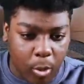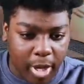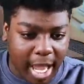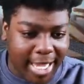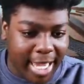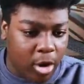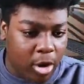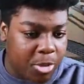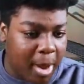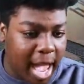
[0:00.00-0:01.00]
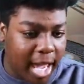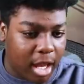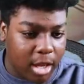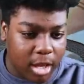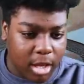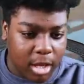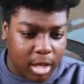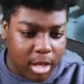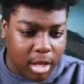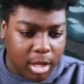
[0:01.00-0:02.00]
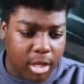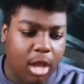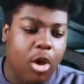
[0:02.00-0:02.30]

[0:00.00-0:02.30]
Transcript: gotta get on his back. Bruh. Oh